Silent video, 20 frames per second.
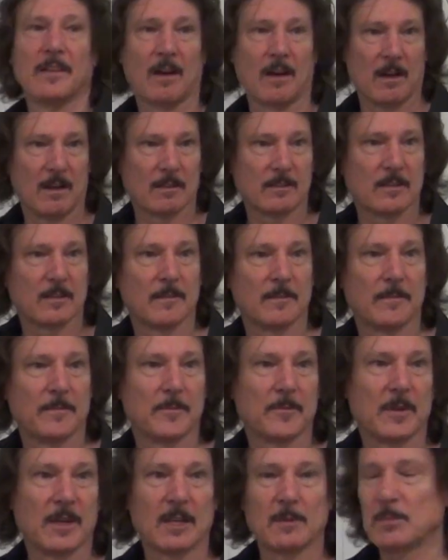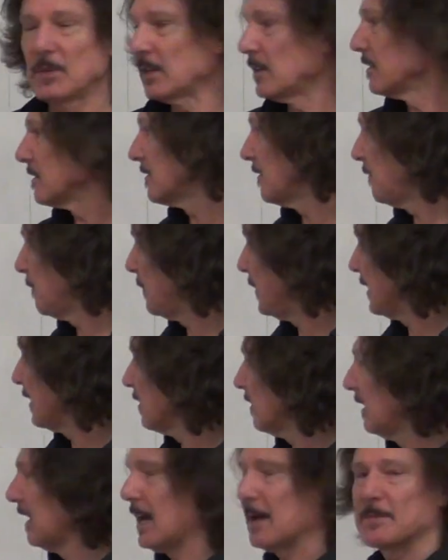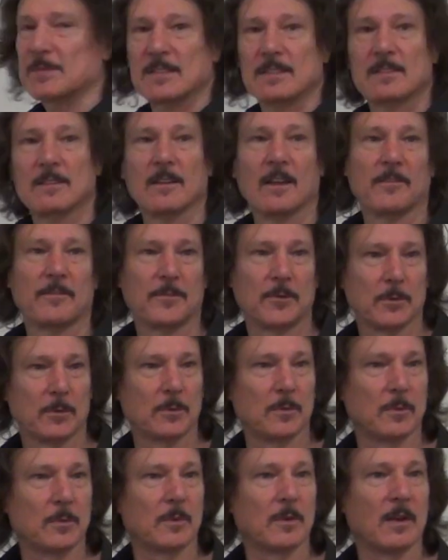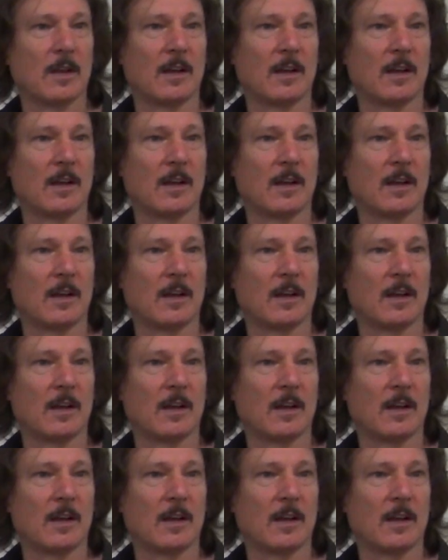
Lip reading: not, right? Because if P collapsed a few